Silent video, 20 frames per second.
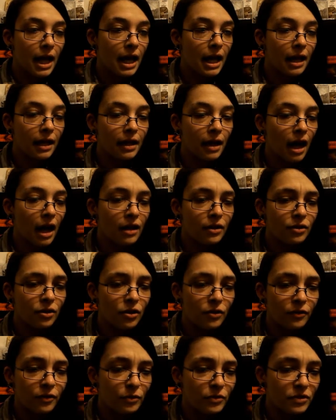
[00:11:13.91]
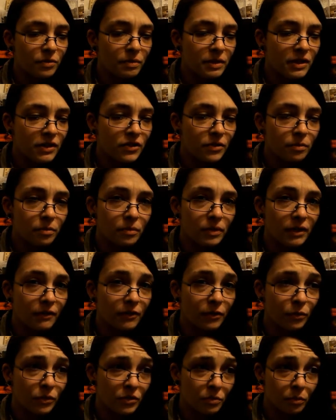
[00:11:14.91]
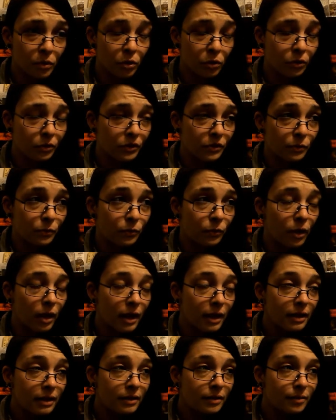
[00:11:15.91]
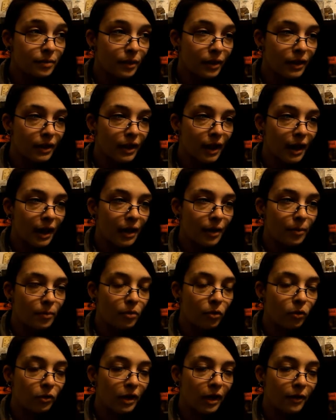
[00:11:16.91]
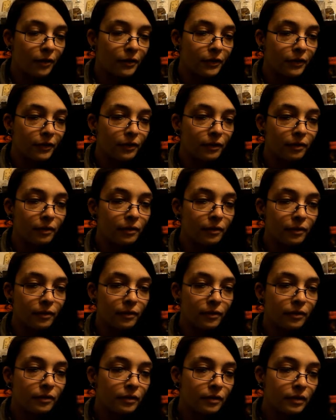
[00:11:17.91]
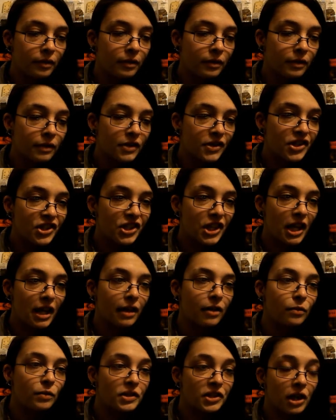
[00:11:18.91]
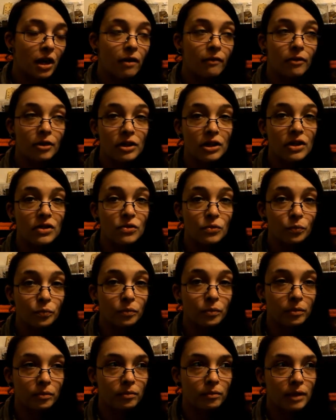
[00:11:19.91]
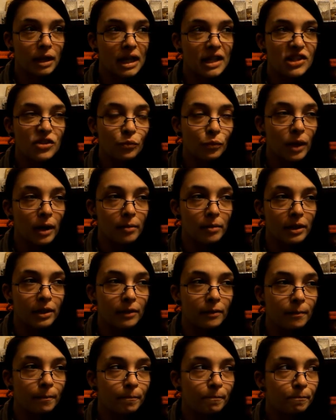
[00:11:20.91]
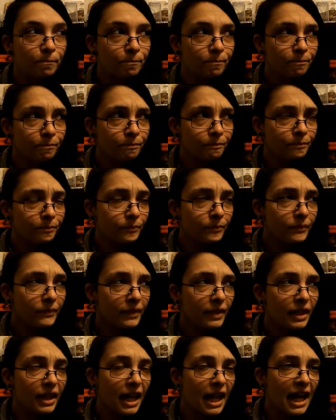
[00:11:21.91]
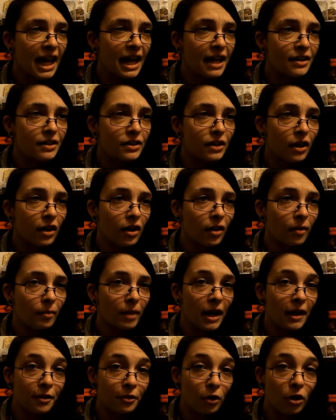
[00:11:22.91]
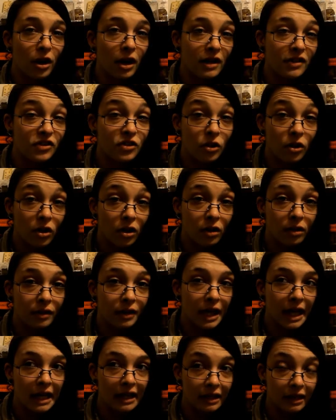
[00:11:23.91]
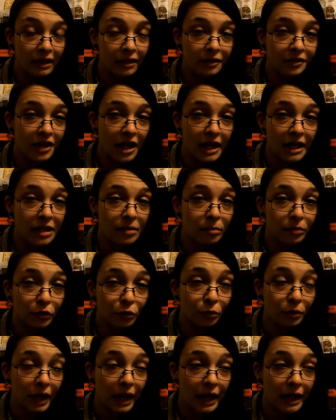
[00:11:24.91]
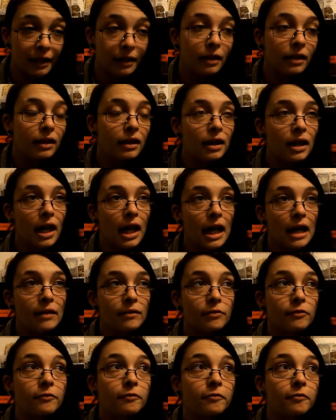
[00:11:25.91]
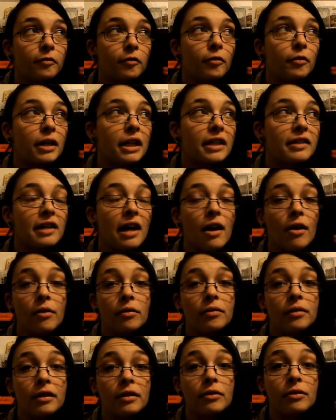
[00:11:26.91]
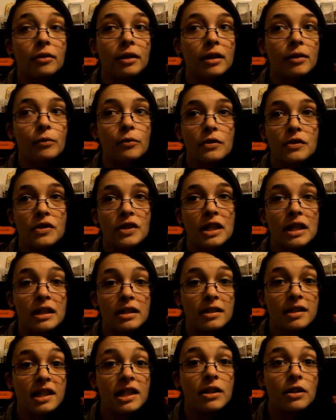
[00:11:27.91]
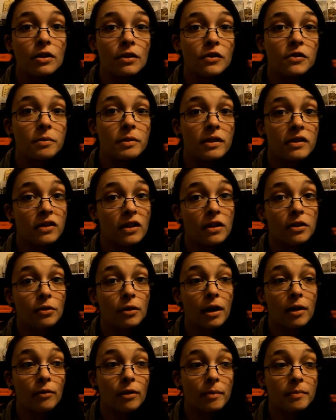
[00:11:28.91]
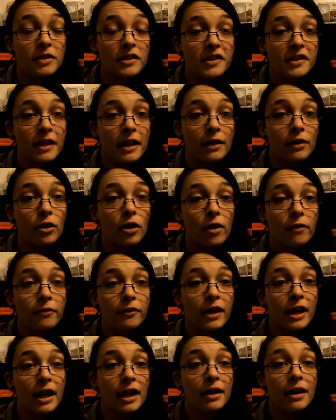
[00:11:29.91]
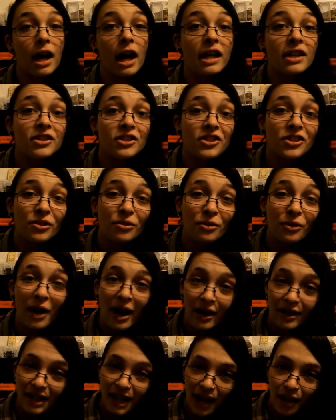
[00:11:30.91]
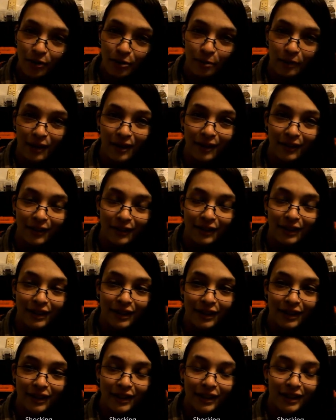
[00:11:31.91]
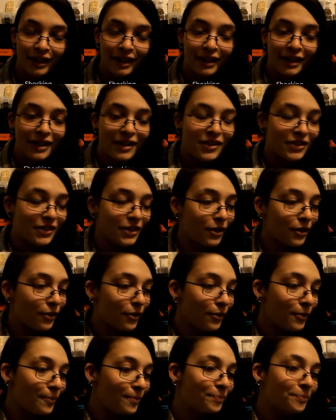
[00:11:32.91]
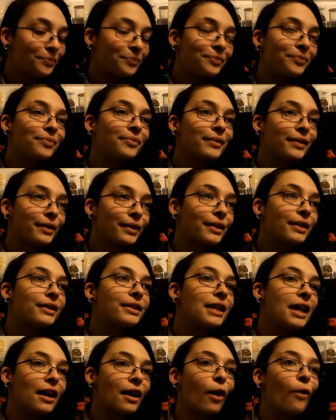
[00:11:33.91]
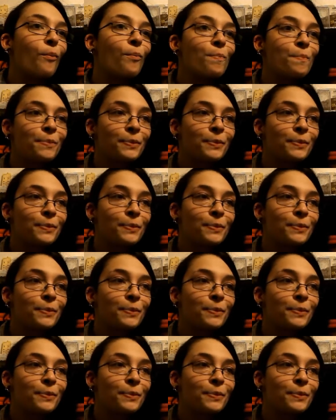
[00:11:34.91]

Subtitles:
And I don't know if it was if it was mold or what, but I pulled out the stick. It was covered in its webbing, and I thought I saw a little tiny blue leg, and freaked out. Literally was in tears because I thought I ripped its leg off, and I just don't know how to count, apparently. So, yeah.